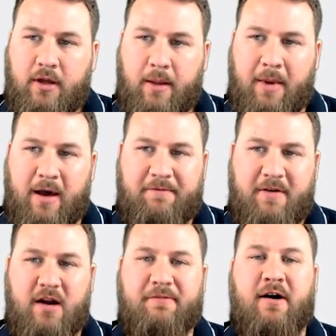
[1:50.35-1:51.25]
about
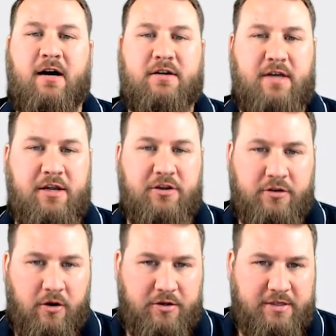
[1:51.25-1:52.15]
Firefox, and you'll
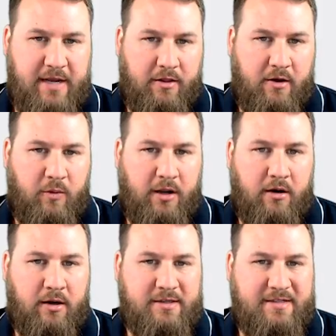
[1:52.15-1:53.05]
notice now that we
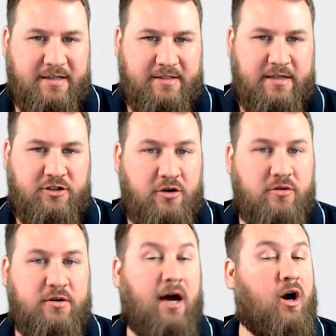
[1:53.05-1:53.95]
are on
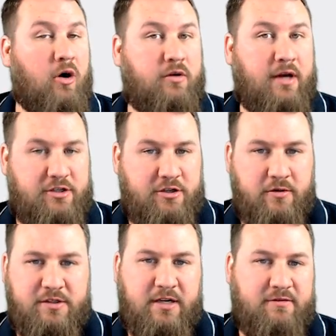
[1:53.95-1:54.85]

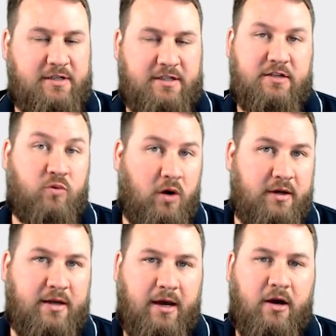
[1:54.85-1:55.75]
62.0.2 instead of
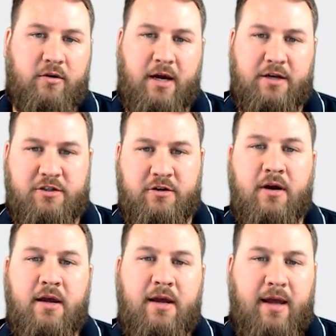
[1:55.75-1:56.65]
61.0.2,